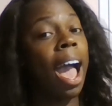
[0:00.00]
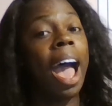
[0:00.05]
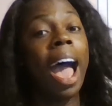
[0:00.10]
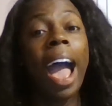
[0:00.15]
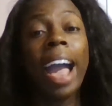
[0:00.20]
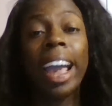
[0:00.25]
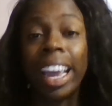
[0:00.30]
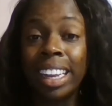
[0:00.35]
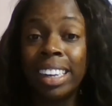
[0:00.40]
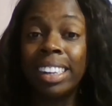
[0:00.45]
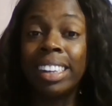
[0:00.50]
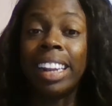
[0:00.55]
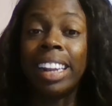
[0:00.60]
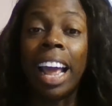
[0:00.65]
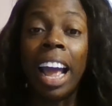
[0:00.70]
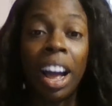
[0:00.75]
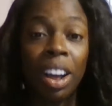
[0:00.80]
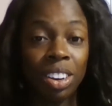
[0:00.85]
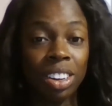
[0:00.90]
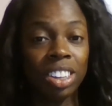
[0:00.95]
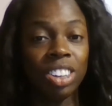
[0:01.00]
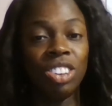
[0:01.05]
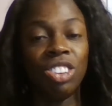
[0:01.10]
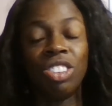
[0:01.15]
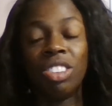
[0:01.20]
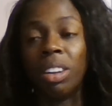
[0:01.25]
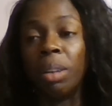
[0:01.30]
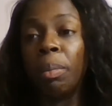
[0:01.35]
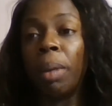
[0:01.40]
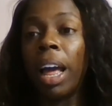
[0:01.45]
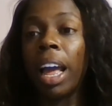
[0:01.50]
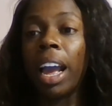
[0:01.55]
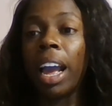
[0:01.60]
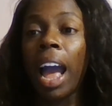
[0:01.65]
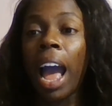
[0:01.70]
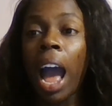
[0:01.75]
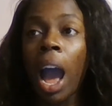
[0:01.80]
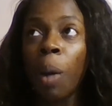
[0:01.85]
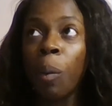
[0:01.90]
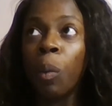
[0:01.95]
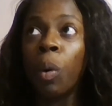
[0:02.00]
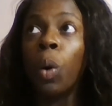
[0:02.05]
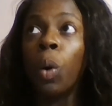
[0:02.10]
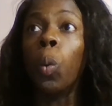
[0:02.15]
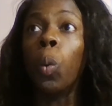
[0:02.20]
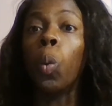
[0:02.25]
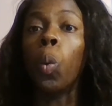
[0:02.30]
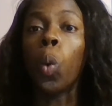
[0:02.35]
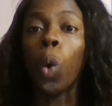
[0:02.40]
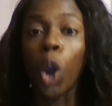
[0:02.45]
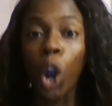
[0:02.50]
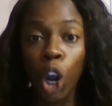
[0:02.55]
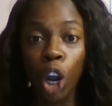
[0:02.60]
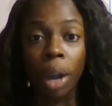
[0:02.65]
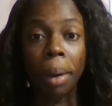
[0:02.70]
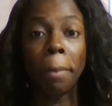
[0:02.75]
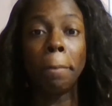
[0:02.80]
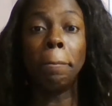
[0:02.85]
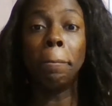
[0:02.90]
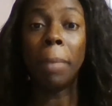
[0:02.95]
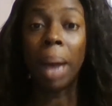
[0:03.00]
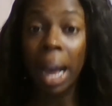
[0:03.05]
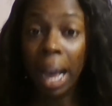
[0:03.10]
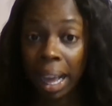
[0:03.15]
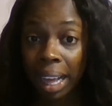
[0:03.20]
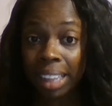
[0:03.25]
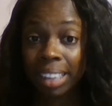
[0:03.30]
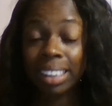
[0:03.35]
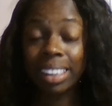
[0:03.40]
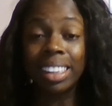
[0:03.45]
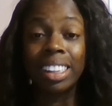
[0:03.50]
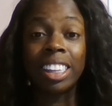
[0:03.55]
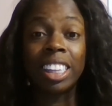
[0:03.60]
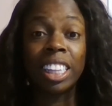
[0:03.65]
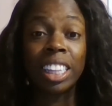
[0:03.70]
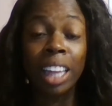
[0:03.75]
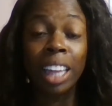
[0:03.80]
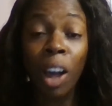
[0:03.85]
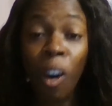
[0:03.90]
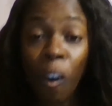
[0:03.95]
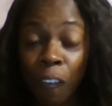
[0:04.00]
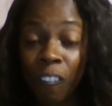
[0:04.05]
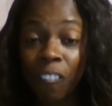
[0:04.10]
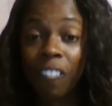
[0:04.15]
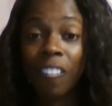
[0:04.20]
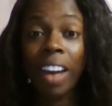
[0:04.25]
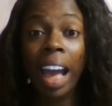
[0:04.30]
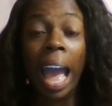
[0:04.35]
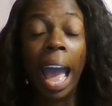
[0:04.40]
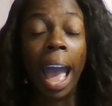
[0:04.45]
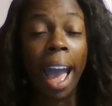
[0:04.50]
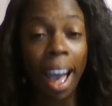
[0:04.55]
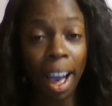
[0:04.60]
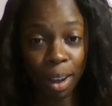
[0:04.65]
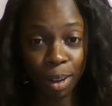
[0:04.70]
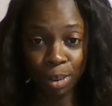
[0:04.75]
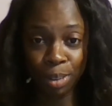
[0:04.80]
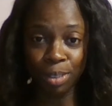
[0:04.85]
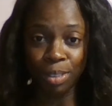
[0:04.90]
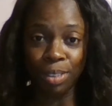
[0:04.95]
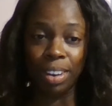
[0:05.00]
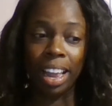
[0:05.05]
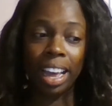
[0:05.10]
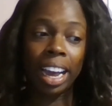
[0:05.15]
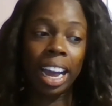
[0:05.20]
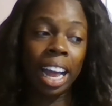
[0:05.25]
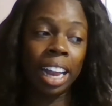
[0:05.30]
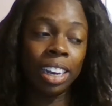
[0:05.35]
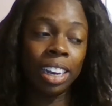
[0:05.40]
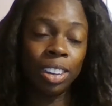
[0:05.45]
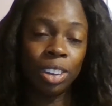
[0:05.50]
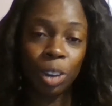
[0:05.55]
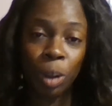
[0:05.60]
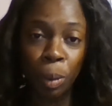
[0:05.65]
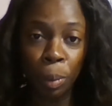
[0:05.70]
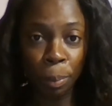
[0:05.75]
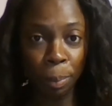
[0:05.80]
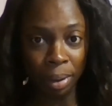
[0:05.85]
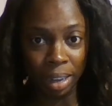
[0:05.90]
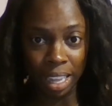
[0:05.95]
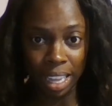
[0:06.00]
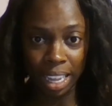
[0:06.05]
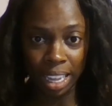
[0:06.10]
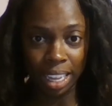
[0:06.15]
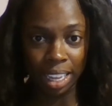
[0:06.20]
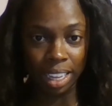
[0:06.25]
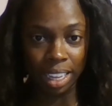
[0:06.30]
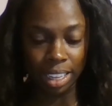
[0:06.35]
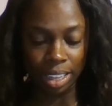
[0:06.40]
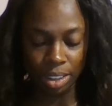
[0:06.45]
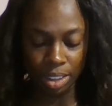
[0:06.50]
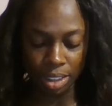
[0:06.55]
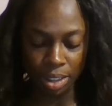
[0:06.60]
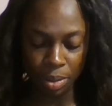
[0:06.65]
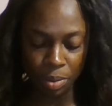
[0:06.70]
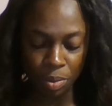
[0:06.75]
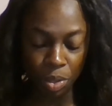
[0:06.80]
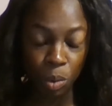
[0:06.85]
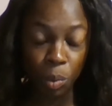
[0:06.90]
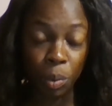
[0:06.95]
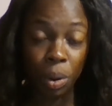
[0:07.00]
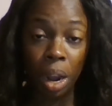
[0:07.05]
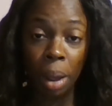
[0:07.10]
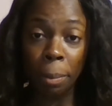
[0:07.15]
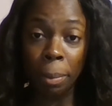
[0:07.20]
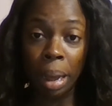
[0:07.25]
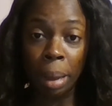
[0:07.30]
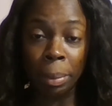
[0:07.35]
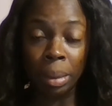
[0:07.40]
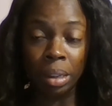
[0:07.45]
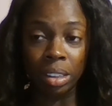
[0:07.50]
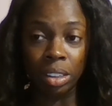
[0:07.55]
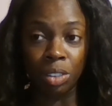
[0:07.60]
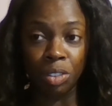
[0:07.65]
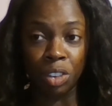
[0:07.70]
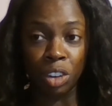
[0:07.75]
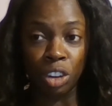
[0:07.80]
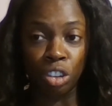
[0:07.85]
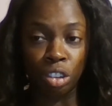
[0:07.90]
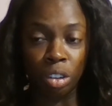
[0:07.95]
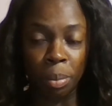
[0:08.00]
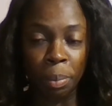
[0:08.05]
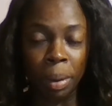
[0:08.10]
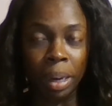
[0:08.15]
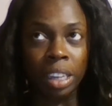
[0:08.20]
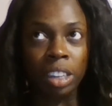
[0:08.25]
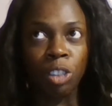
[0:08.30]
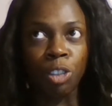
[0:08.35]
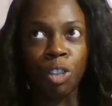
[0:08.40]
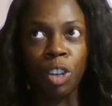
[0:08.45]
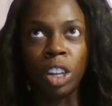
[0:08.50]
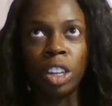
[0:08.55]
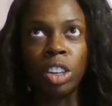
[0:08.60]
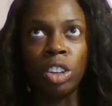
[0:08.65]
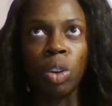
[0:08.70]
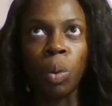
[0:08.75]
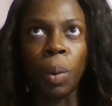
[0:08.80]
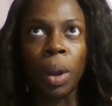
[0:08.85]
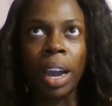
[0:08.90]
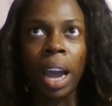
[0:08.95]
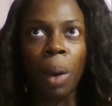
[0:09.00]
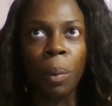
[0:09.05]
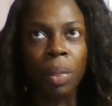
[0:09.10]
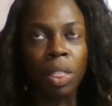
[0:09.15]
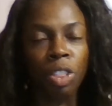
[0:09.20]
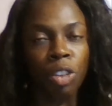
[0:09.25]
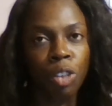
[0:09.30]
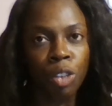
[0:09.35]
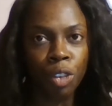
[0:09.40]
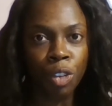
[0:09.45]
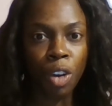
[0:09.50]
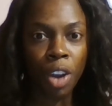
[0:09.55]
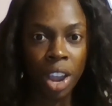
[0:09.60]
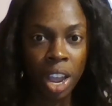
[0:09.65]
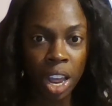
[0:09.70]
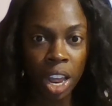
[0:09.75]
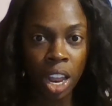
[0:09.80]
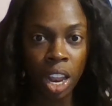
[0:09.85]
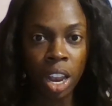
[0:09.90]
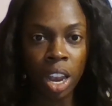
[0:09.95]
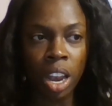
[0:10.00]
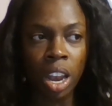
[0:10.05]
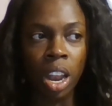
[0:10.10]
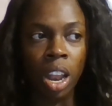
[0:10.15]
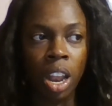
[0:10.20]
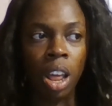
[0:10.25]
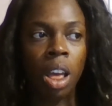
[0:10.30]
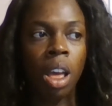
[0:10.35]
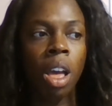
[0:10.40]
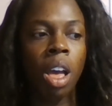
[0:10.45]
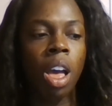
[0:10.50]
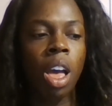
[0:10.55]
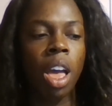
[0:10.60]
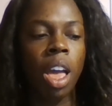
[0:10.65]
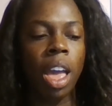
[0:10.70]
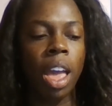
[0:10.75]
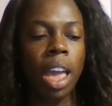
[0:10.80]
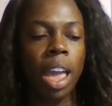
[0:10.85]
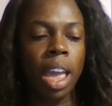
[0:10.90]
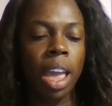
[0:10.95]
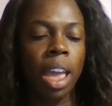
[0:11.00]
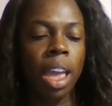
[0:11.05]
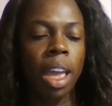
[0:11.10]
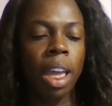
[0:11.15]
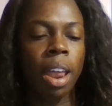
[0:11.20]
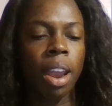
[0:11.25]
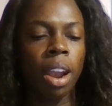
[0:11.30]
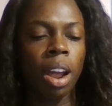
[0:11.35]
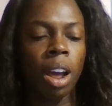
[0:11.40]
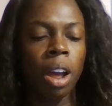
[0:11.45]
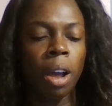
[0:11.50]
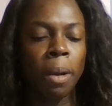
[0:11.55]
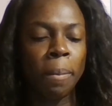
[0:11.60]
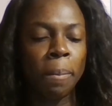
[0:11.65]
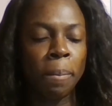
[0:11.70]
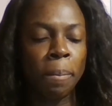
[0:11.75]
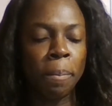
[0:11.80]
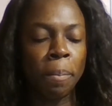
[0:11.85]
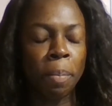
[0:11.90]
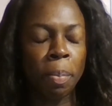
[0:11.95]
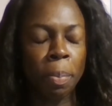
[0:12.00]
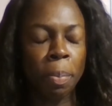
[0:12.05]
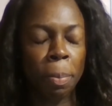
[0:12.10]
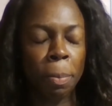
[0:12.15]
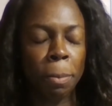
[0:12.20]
I get down in the gym. Like I will work myself out like I don't play when I'm by myself in the gym. But it's fun to work out with a friend and um